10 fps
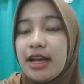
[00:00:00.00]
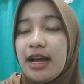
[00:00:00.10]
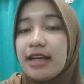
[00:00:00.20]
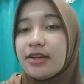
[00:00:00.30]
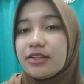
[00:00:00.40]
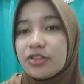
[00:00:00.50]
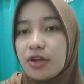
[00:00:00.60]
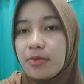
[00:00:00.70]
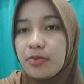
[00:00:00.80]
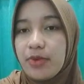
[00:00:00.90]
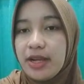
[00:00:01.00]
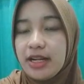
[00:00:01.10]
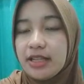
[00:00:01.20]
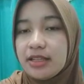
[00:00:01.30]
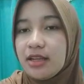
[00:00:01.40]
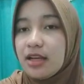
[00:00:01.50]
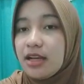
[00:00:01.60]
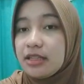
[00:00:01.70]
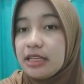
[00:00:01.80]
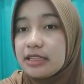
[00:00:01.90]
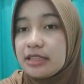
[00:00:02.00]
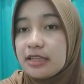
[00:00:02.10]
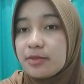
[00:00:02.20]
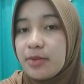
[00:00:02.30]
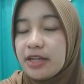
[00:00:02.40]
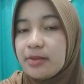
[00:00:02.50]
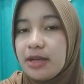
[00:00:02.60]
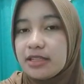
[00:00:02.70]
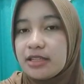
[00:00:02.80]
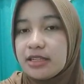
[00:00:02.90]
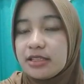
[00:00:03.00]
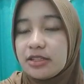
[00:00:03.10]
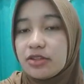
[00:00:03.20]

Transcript: Hire a top-rated Texas maritime accidents